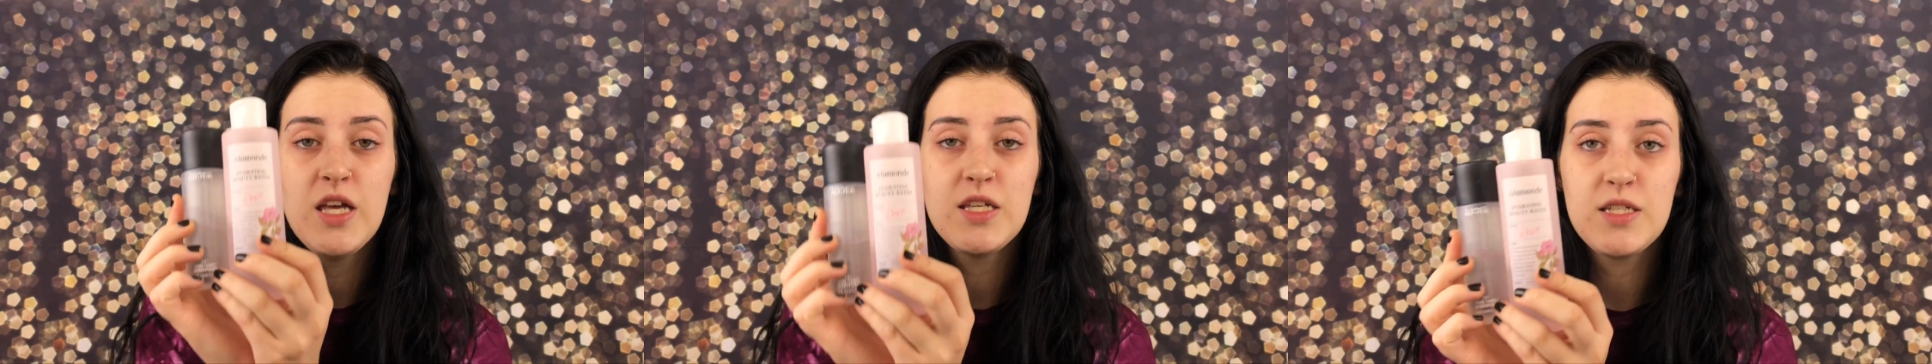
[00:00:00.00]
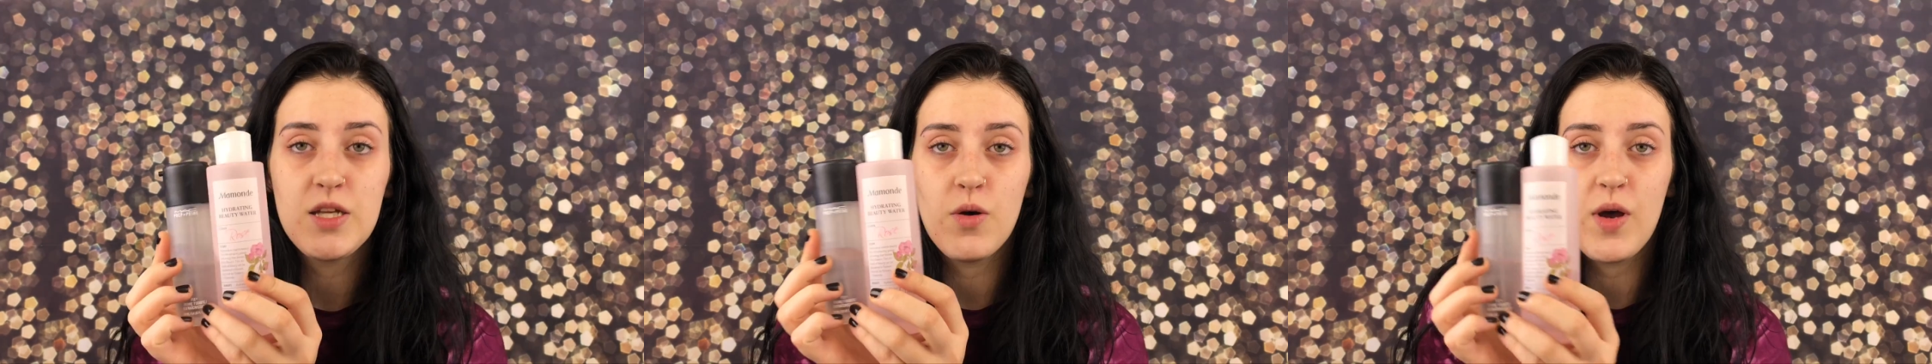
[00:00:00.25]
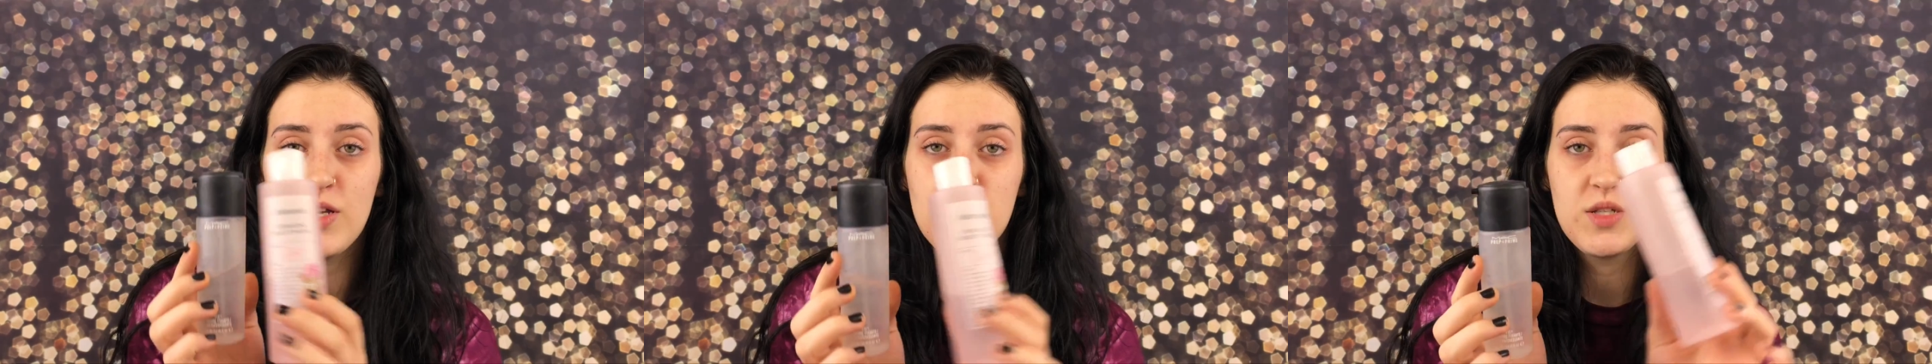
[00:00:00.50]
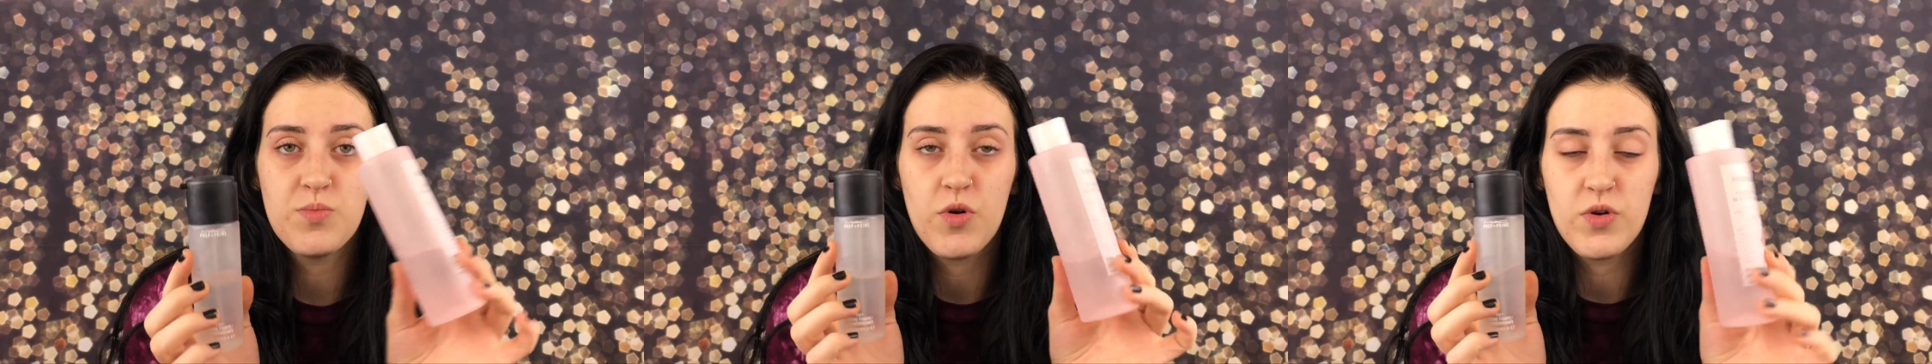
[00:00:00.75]
So I
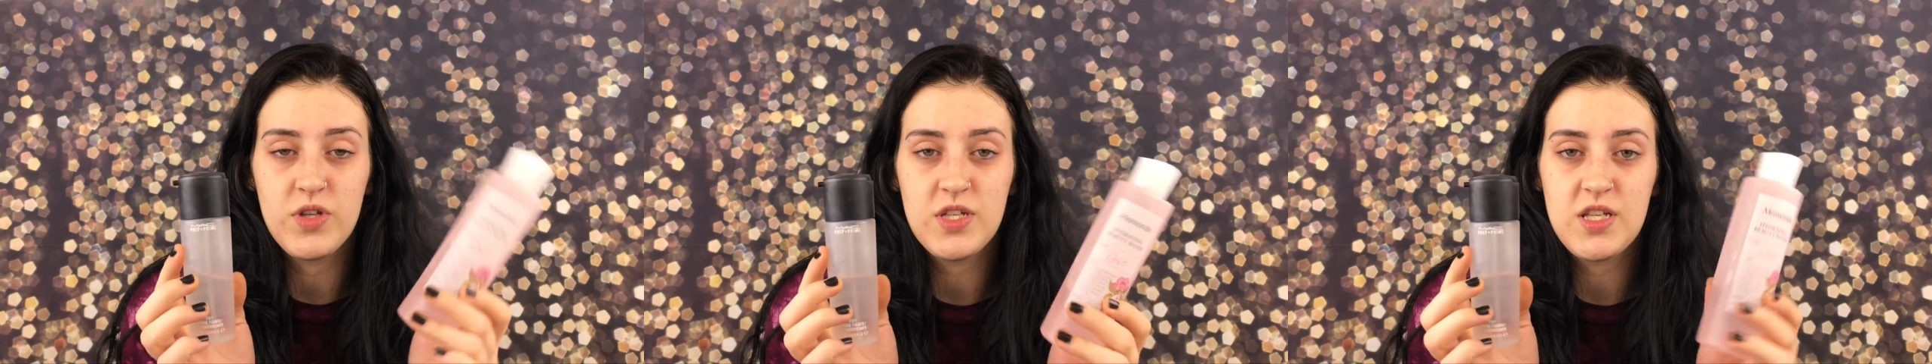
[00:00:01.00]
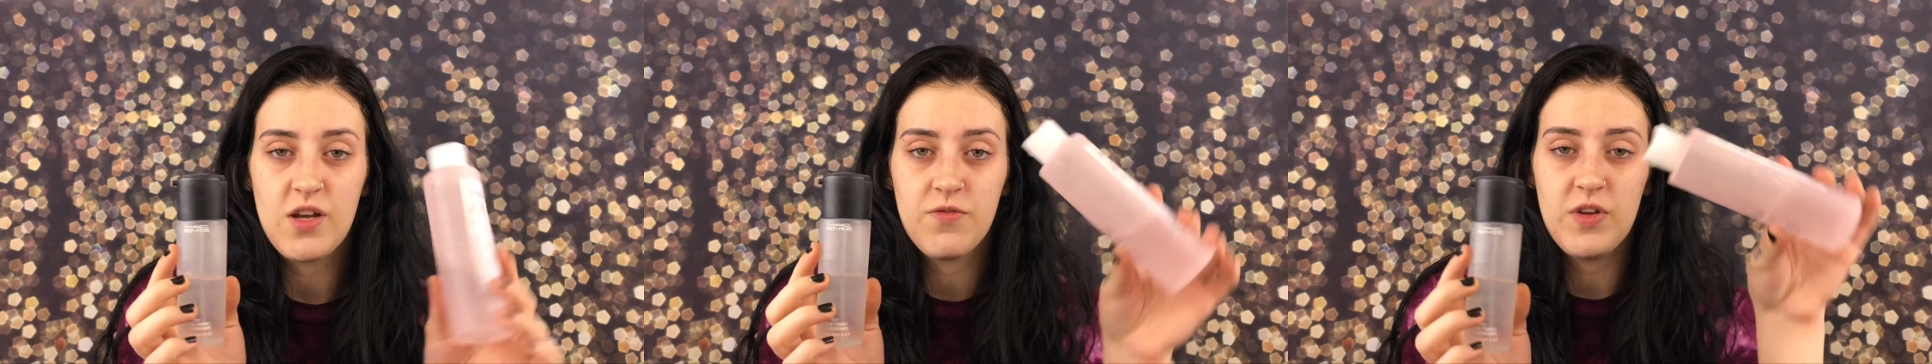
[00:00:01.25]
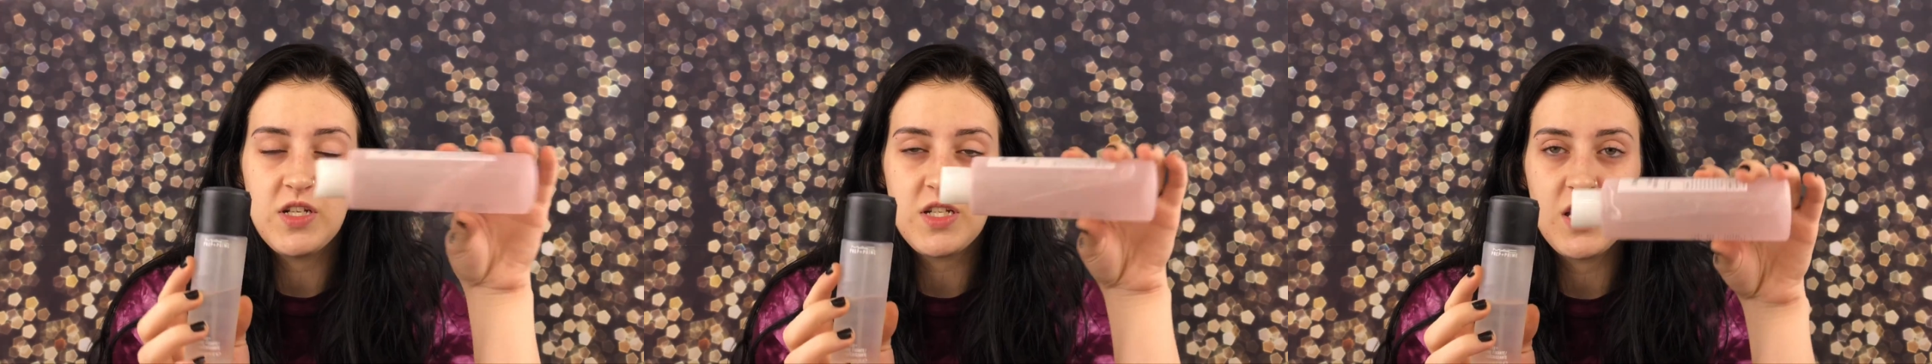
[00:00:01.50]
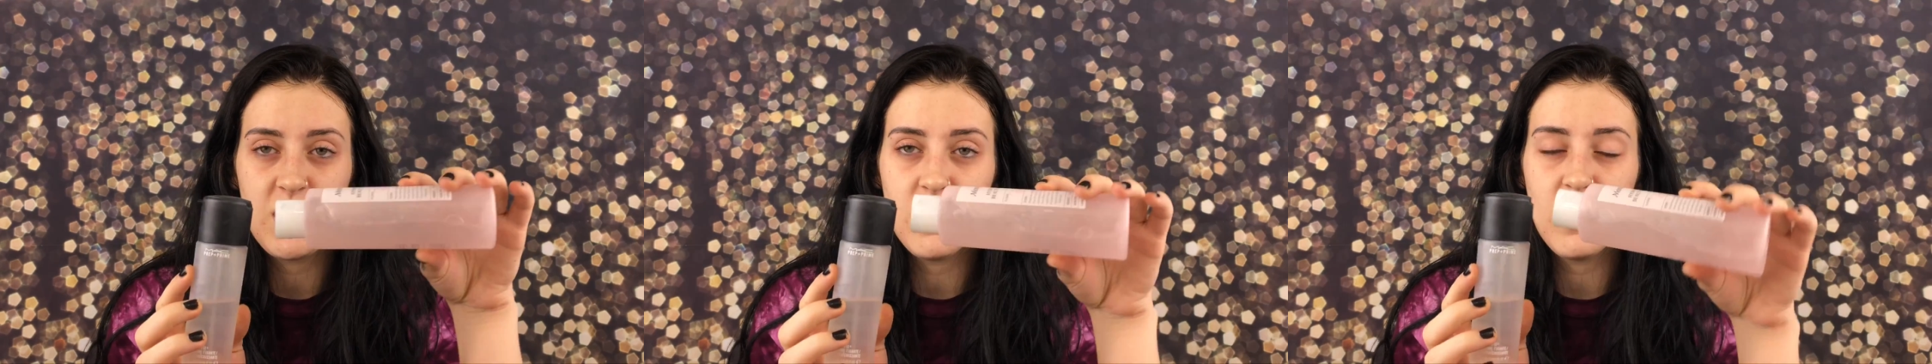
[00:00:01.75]
just pour this stuff into
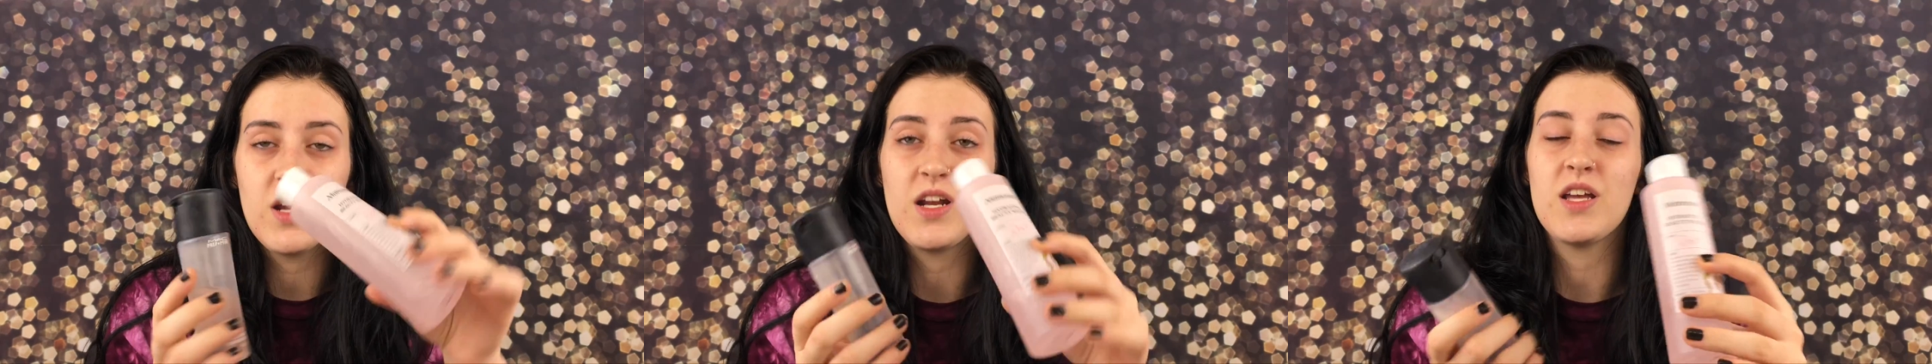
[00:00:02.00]
here and